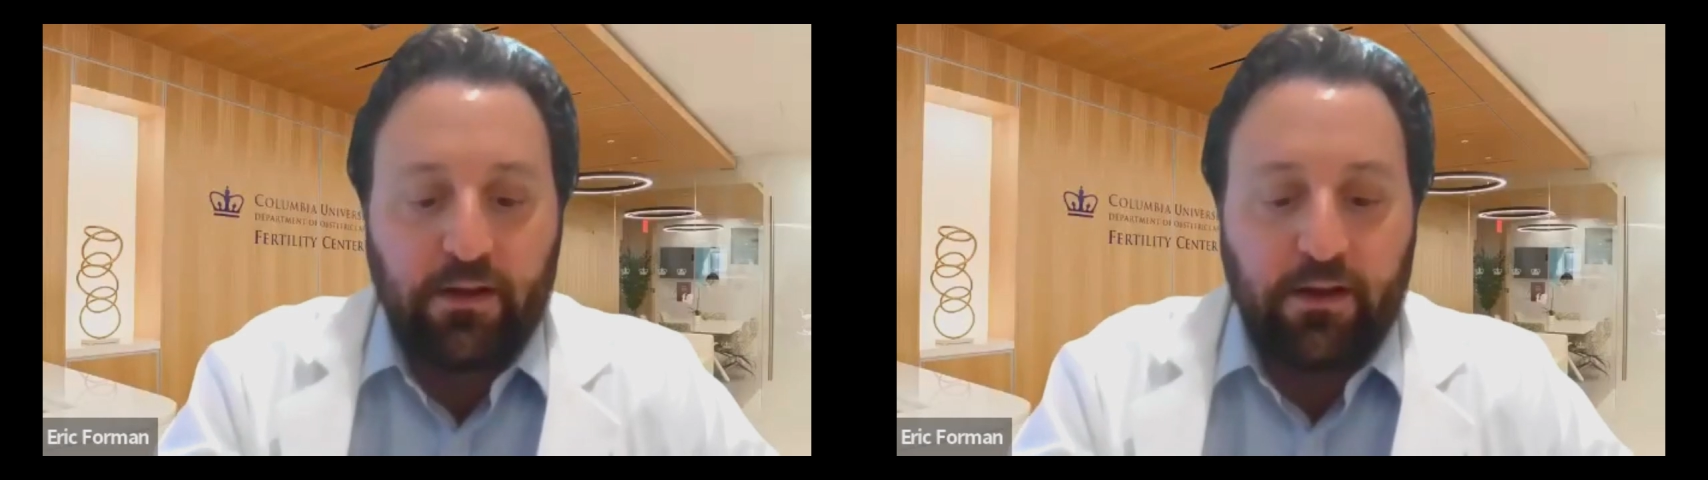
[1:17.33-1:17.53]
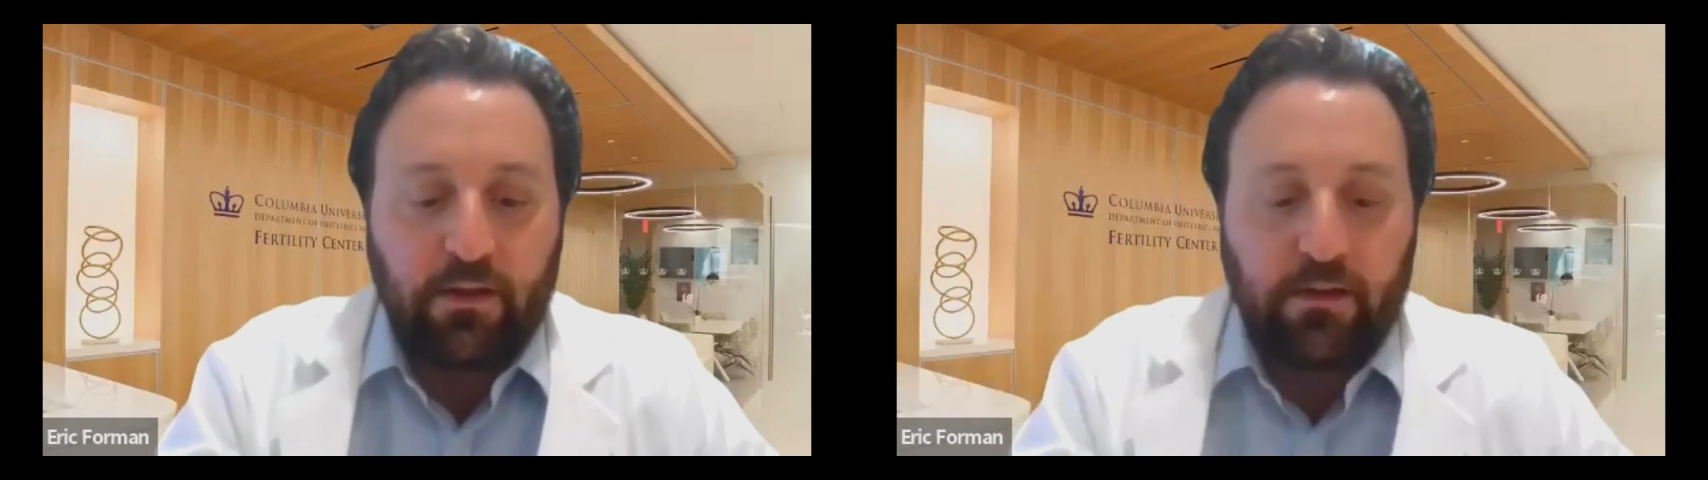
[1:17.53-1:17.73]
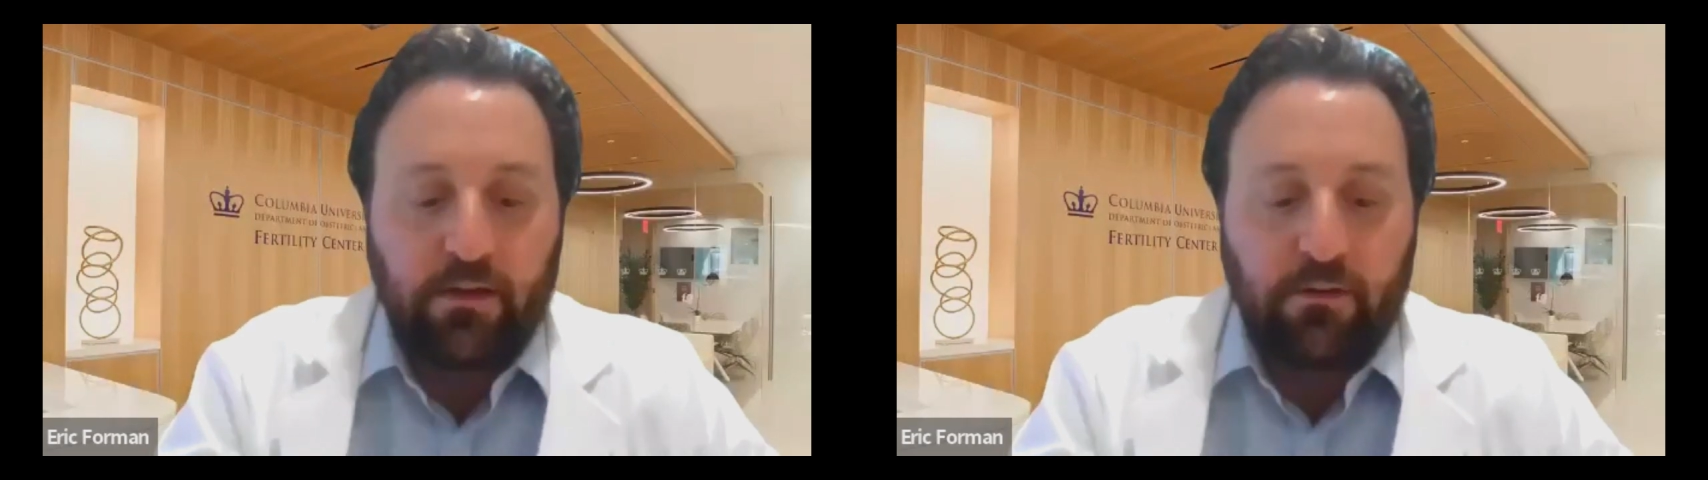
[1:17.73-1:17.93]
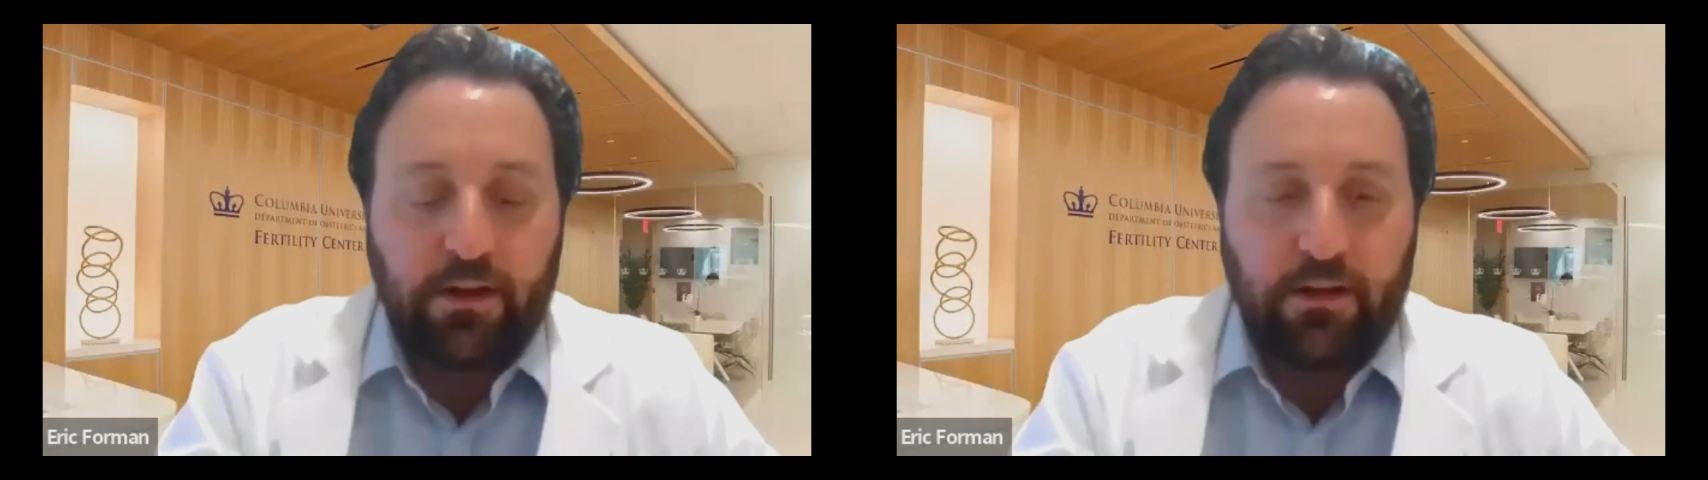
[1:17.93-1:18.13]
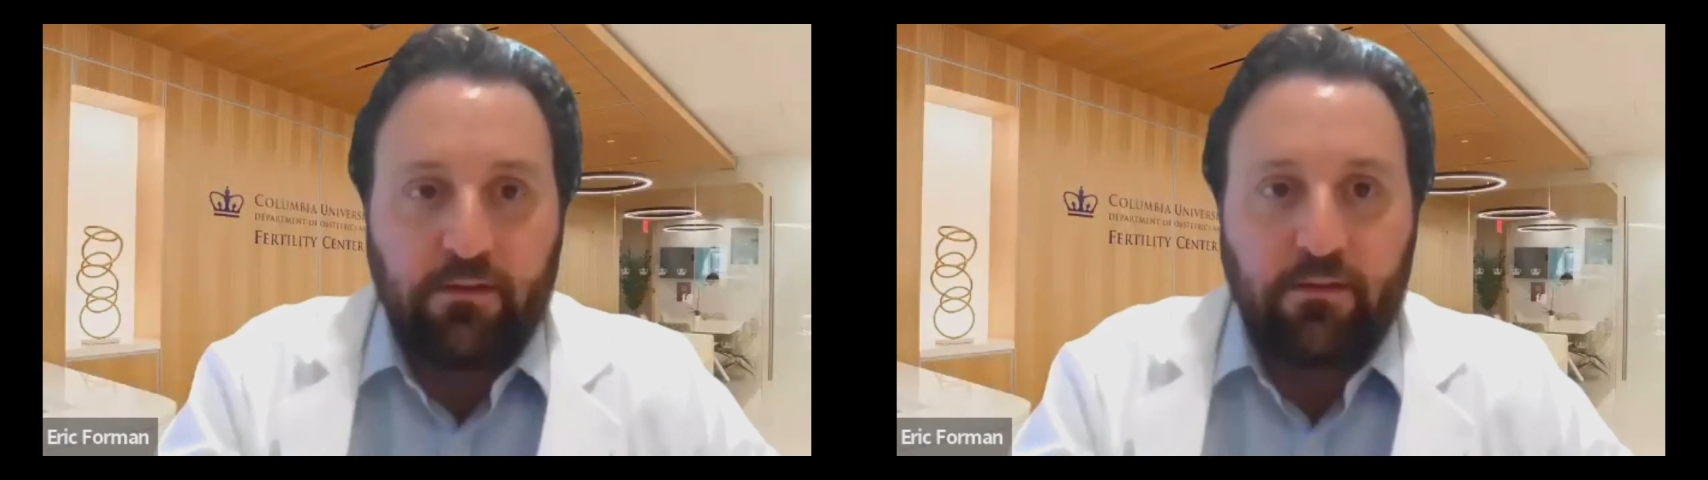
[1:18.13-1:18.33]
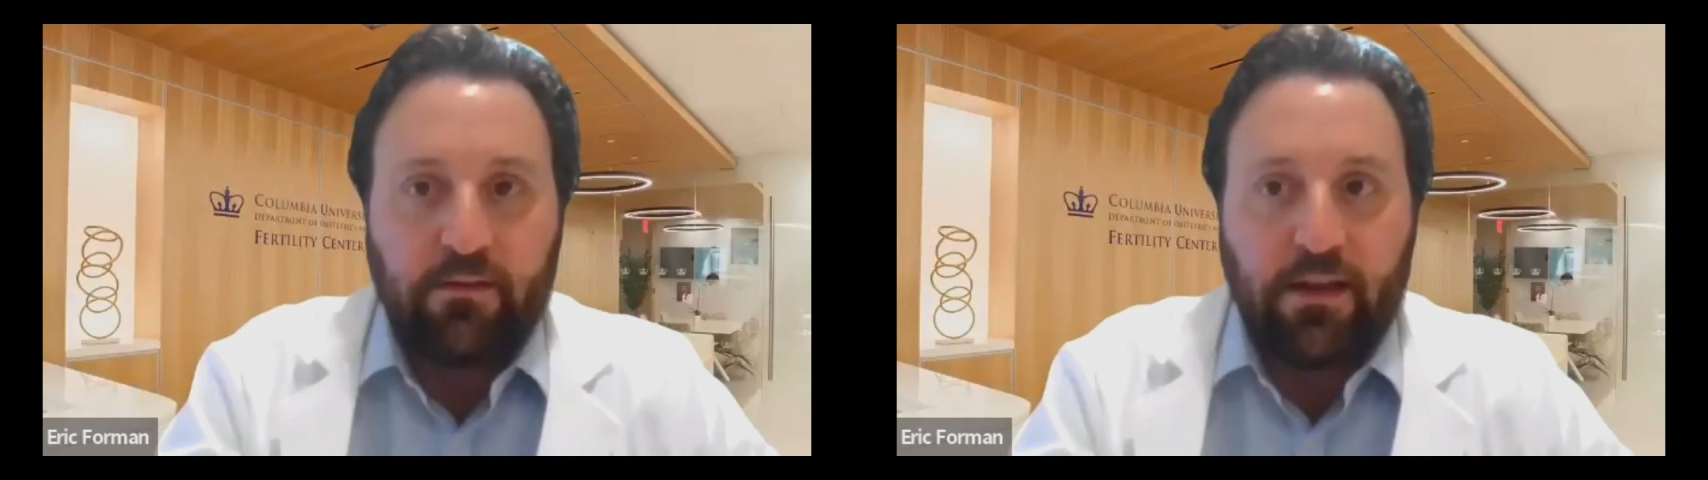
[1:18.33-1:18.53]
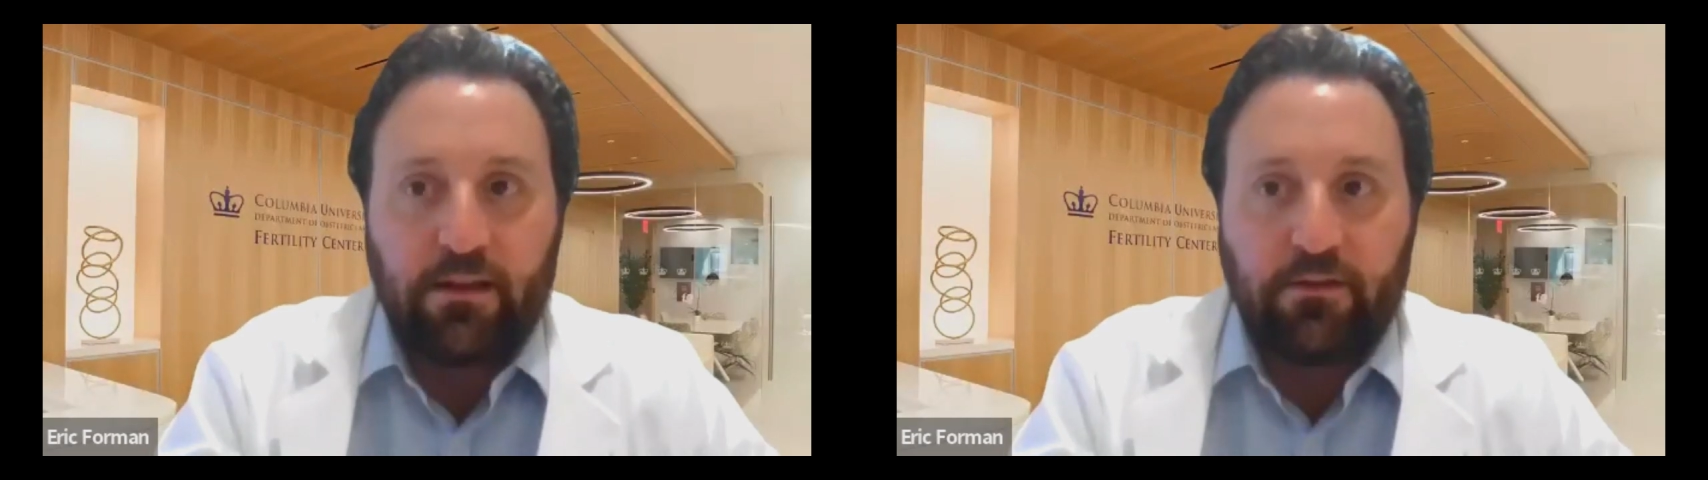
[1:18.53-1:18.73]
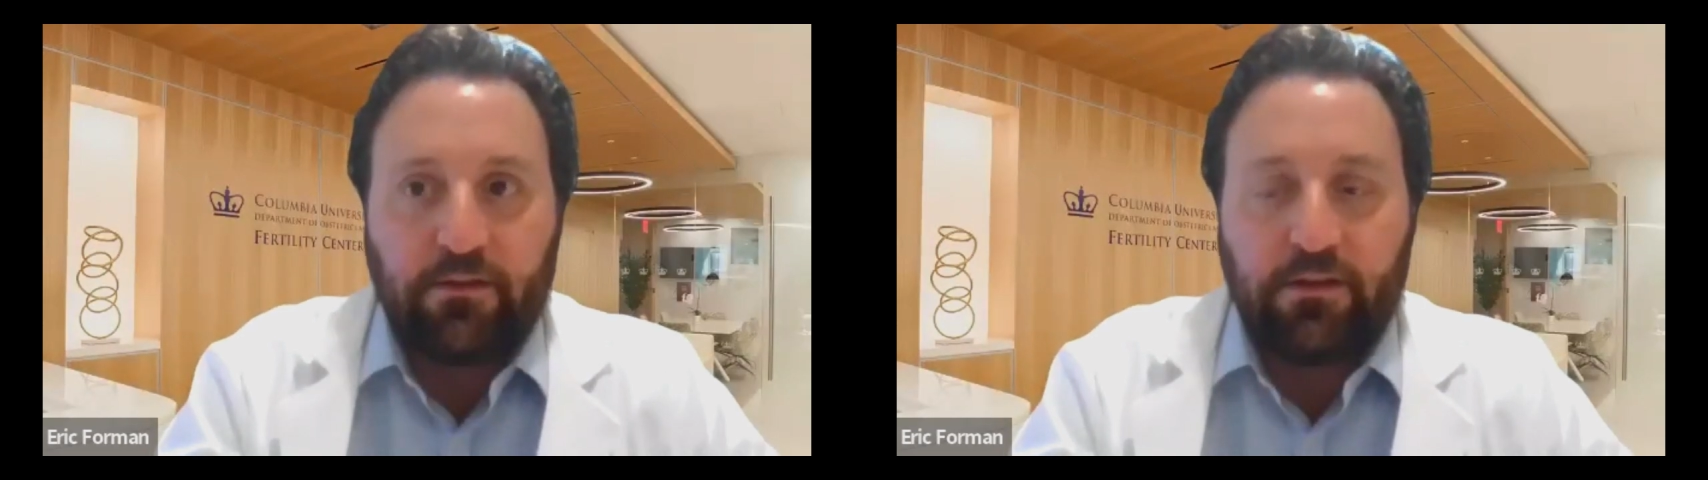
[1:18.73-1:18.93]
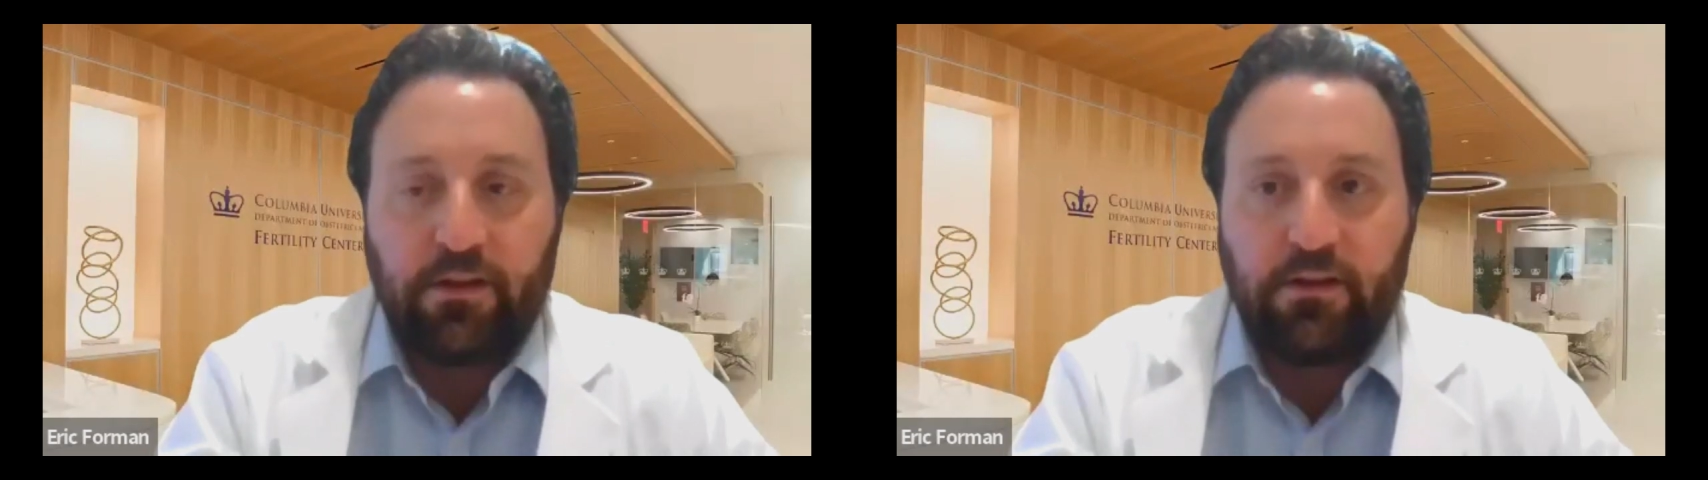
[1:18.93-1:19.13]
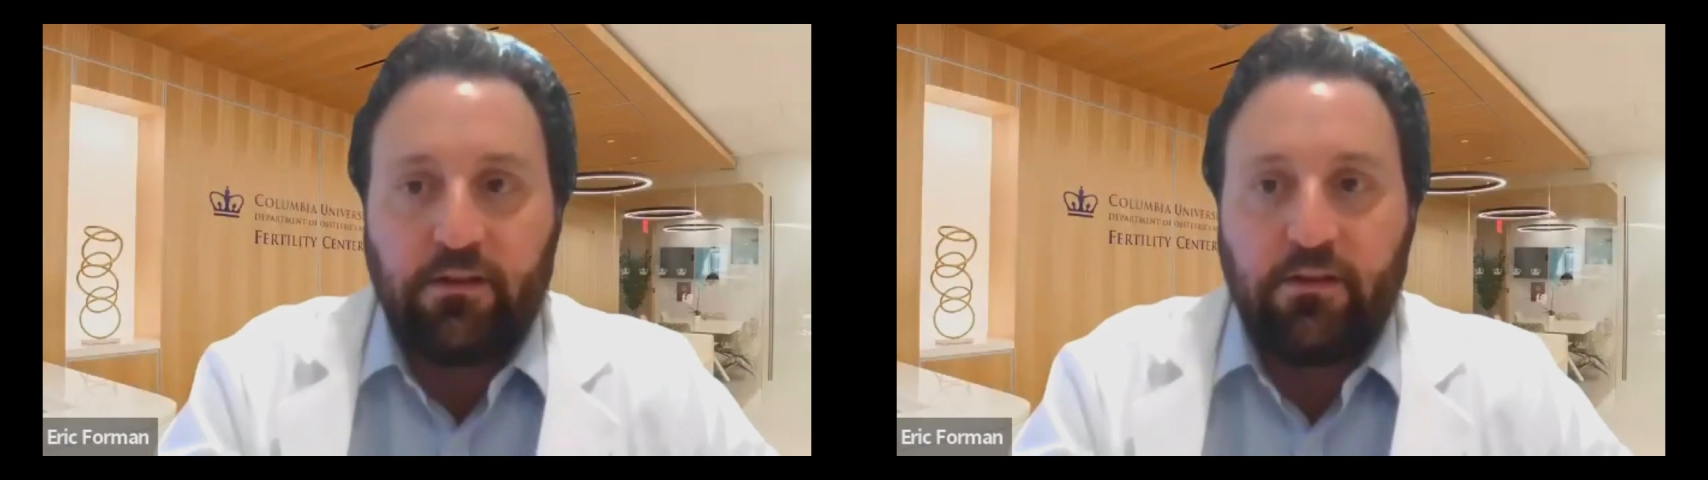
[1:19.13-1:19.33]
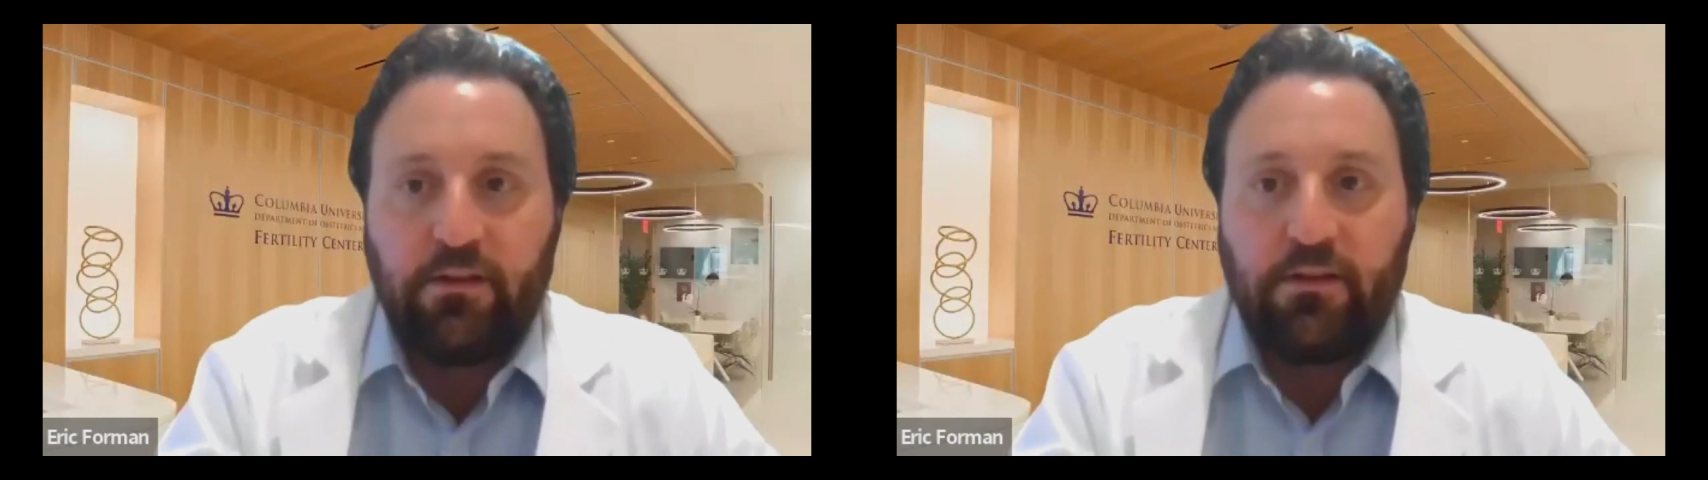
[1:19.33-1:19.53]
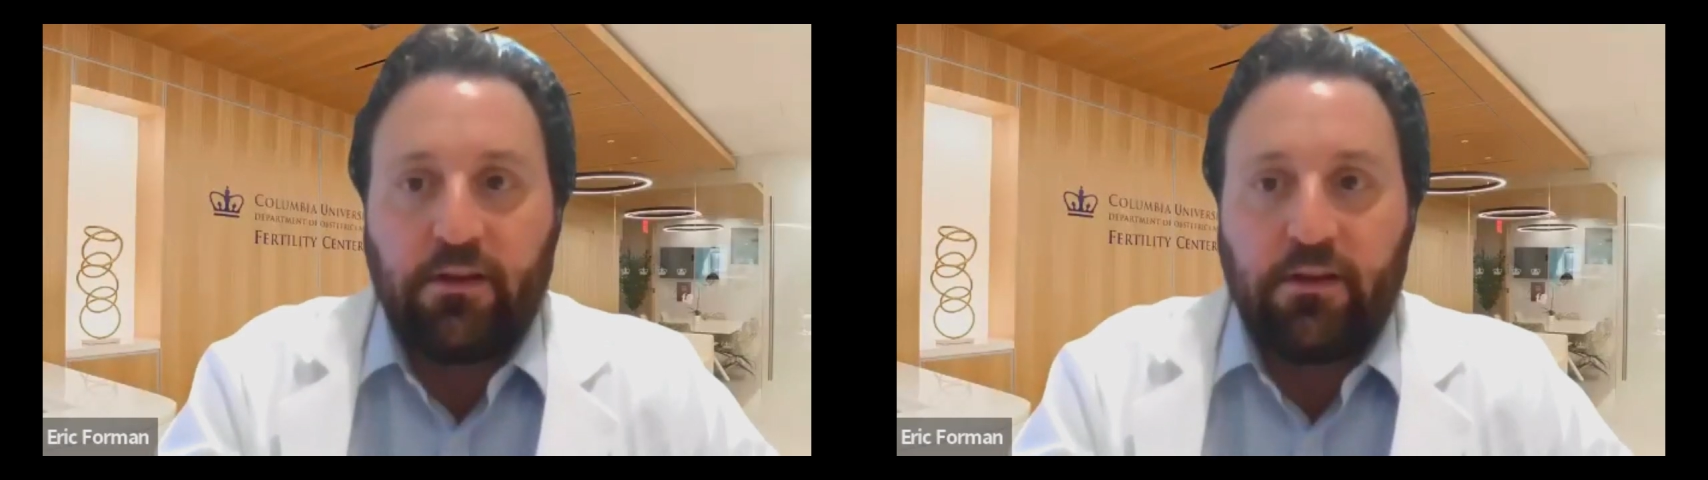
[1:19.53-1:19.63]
I think it's pretty standard to